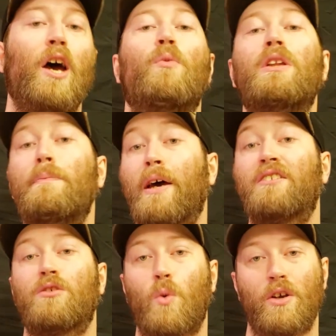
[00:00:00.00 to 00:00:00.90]
really
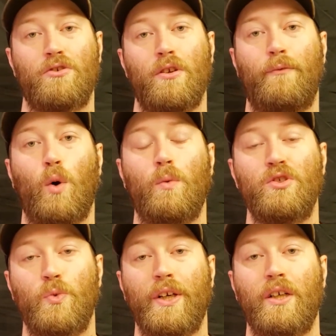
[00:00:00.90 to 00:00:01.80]
begs the question of what
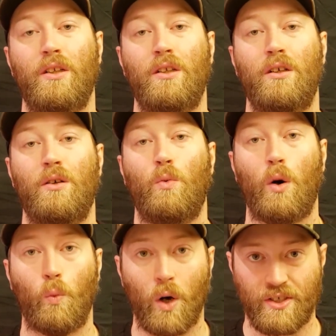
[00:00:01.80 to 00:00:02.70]
was real,
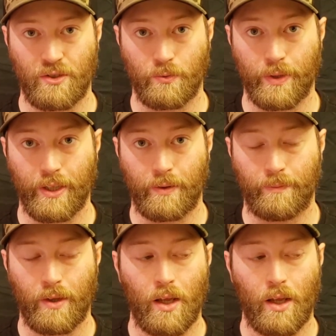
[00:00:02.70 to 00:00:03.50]
what wasn't real.